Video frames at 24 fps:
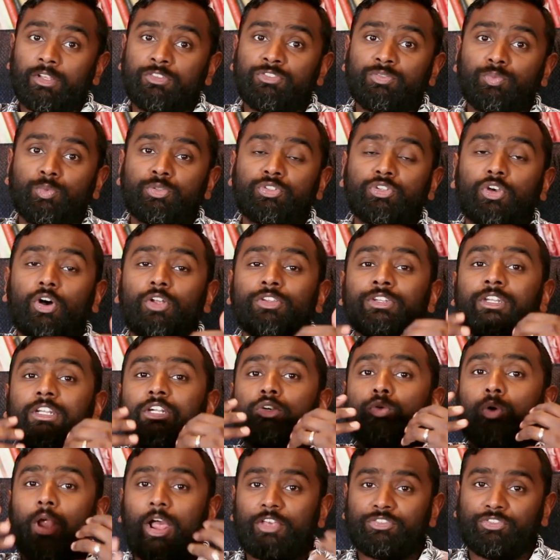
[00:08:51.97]
It's what's called an
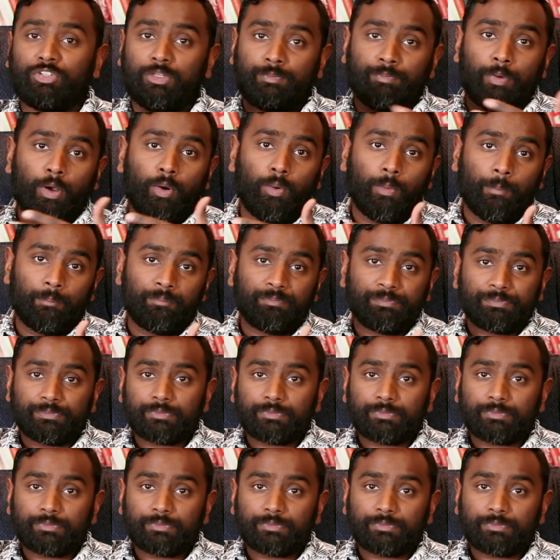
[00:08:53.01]
acrostic poem.